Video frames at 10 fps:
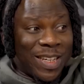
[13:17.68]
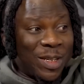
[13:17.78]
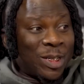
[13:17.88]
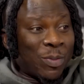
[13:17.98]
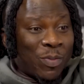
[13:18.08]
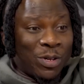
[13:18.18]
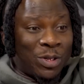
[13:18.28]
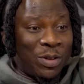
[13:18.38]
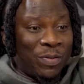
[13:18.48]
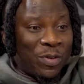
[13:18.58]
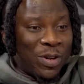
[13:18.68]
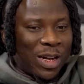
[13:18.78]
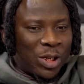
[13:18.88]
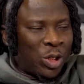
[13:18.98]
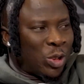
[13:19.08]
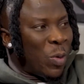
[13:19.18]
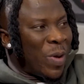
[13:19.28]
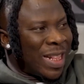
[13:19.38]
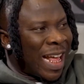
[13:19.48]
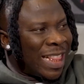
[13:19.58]
gonna support you if you're not
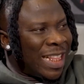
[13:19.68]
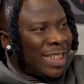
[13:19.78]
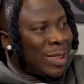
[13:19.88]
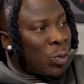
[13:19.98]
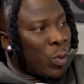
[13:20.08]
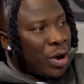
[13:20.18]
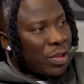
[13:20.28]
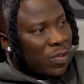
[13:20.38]
showing that this is worth